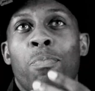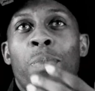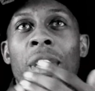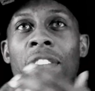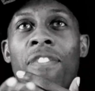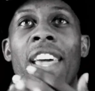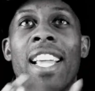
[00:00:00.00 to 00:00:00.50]

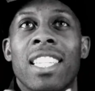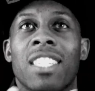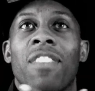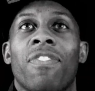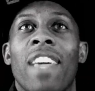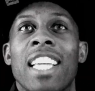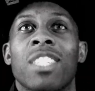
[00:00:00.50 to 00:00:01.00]
be face to
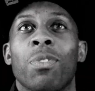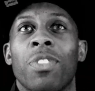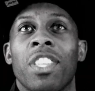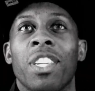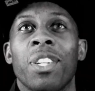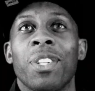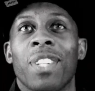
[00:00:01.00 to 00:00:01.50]
face with
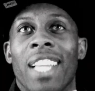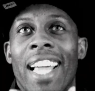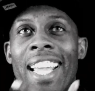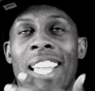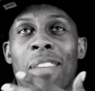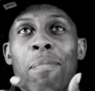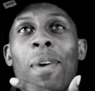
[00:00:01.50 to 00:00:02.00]
you,
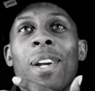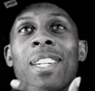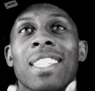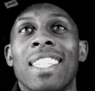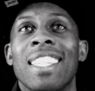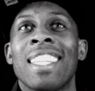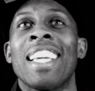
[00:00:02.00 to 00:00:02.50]
like in
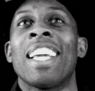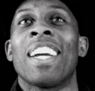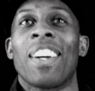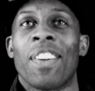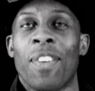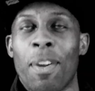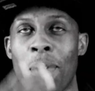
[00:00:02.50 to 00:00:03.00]
person,
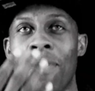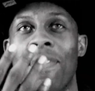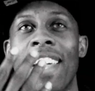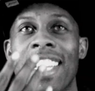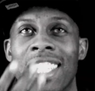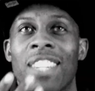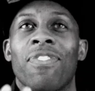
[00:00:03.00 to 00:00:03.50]
you're going to be
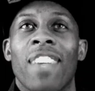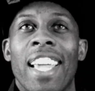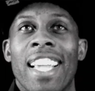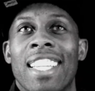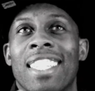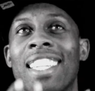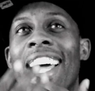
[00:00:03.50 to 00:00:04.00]
face to
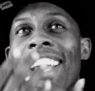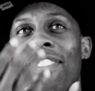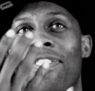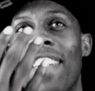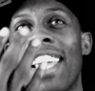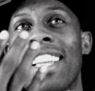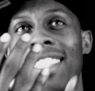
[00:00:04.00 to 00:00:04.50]
face, like
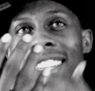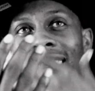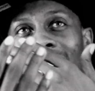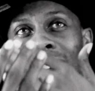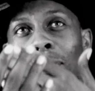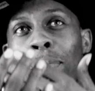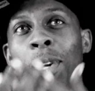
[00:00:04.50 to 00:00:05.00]
face in a
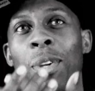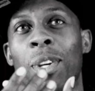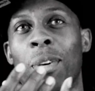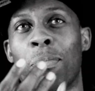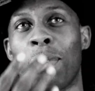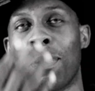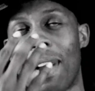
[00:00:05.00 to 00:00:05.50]

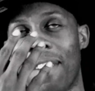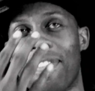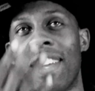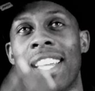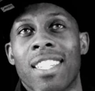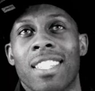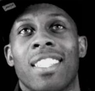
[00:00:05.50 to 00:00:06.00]
computer, but my
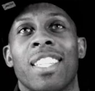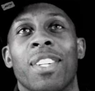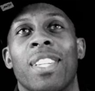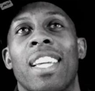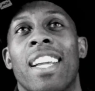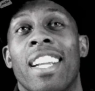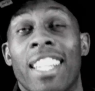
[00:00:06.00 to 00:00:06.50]
face is still
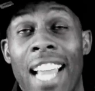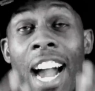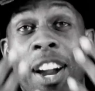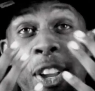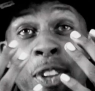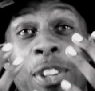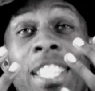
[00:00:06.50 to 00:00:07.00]
there, and
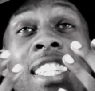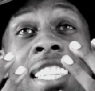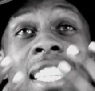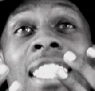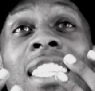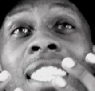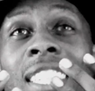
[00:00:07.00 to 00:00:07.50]
now you can
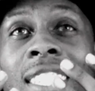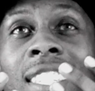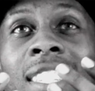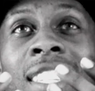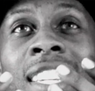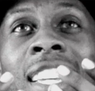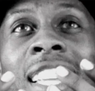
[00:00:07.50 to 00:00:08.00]
see this.
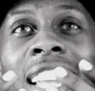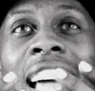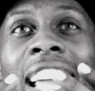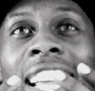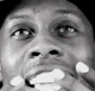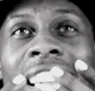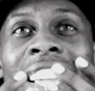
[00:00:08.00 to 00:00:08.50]

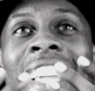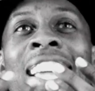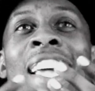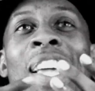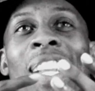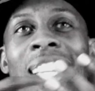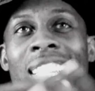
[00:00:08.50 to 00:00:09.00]
Like,
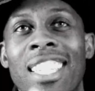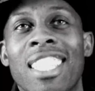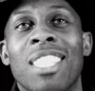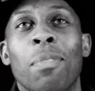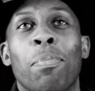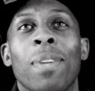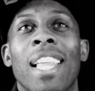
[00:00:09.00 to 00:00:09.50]
this is
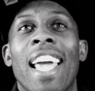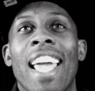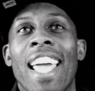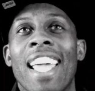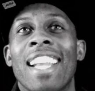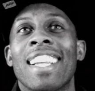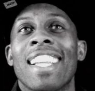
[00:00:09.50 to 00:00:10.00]
the
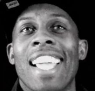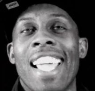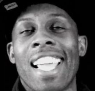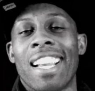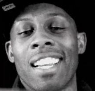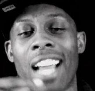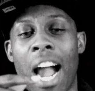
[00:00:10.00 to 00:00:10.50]
plan,
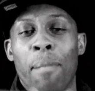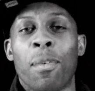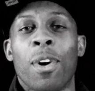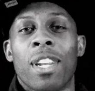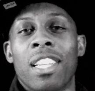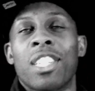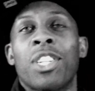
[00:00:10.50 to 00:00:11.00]
and I'm
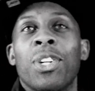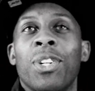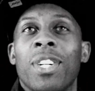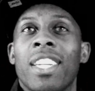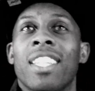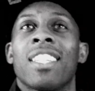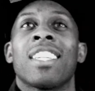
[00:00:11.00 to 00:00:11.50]
going to do
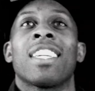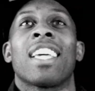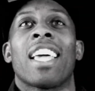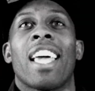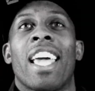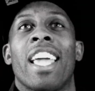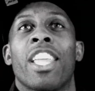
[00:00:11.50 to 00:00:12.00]
it,
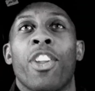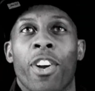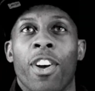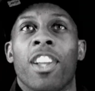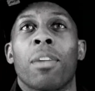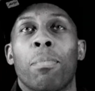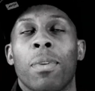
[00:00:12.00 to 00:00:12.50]
right, and you're
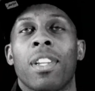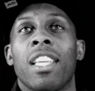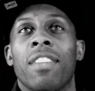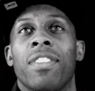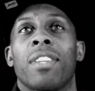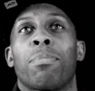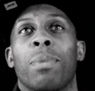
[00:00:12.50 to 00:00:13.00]
going to
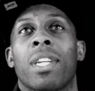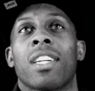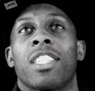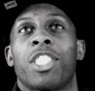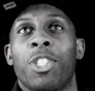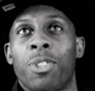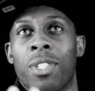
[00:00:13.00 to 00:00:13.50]
believe it
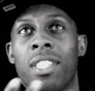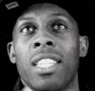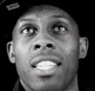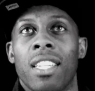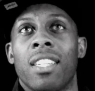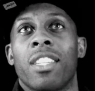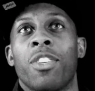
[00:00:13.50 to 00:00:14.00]
because you
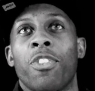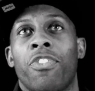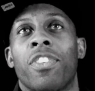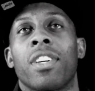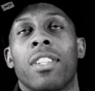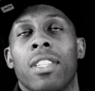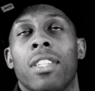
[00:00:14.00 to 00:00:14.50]
see it, you
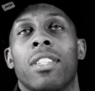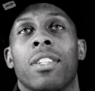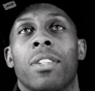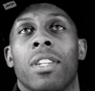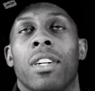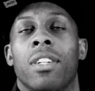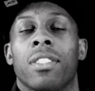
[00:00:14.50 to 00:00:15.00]
feel it, mm-hmm.
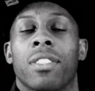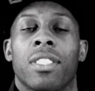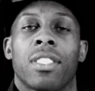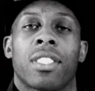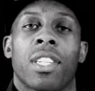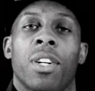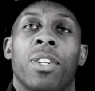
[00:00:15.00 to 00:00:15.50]
you know?
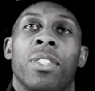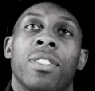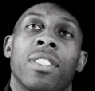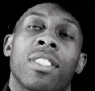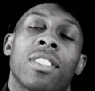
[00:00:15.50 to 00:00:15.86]
And so